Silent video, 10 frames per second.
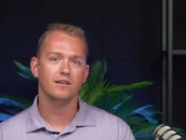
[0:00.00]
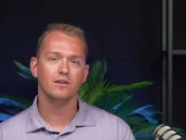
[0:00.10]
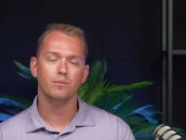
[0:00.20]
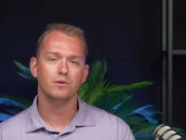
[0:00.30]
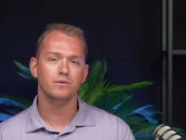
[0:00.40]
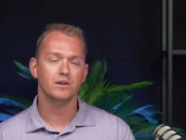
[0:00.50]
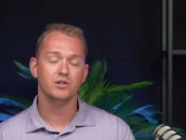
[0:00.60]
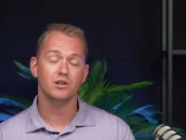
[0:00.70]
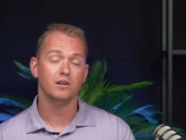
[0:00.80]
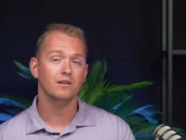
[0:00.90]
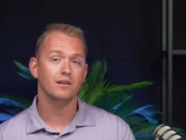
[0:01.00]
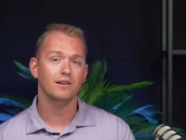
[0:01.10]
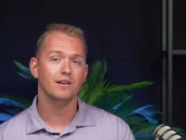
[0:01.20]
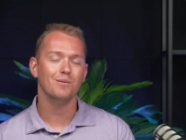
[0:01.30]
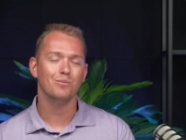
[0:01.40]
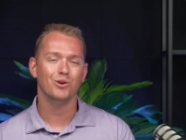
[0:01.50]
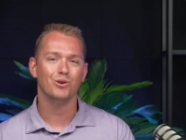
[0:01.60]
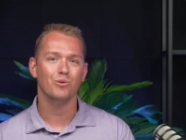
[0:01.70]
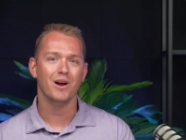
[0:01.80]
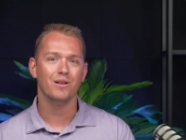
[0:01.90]
subdivision and neighborhood
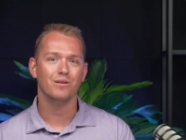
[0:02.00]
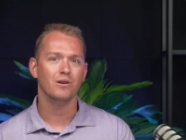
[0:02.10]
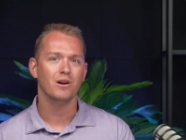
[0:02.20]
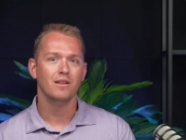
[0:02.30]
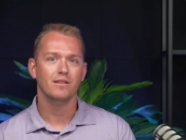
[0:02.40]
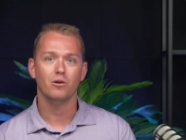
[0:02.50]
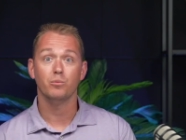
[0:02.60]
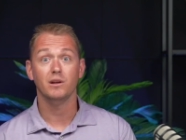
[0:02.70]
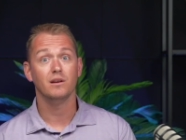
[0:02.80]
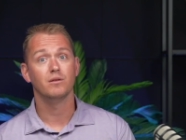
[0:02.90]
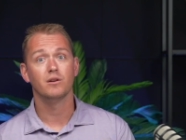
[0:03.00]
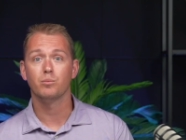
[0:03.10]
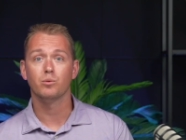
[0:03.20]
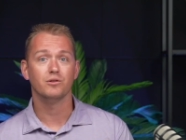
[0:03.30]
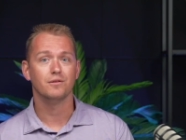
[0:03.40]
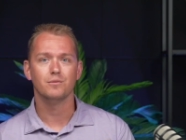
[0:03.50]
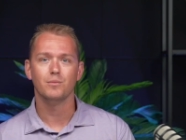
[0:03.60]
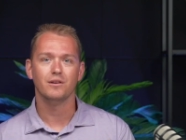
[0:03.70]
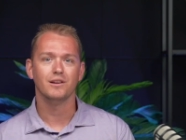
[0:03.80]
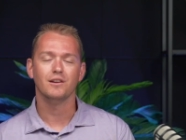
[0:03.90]
rather that will be even upwards of $1
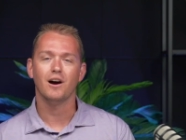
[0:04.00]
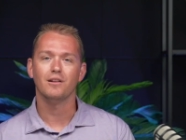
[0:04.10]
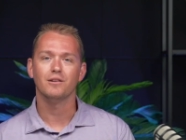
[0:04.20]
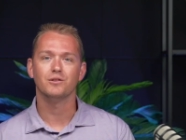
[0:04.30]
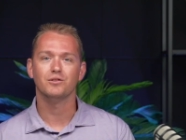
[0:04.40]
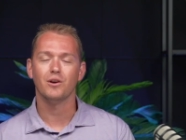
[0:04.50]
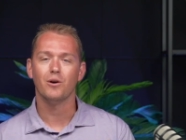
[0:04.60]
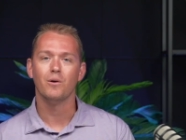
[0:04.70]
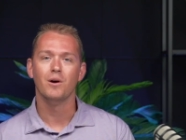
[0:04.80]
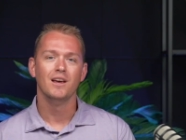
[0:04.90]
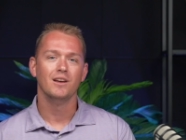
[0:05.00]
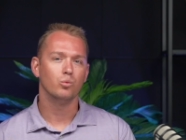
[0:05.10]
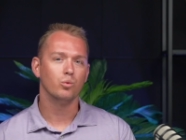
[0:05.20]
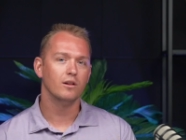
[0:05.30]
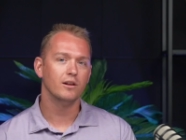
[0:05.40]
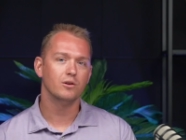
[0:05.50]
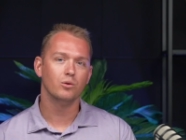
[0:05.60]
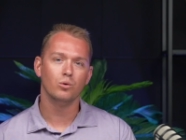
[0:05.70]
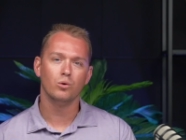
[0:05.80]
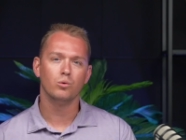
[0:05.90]
million. So really
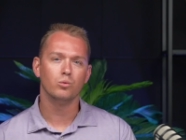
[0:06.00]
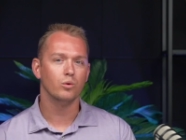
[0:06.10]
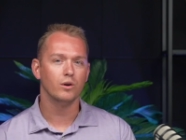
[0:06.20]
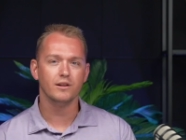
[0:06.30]
cool, really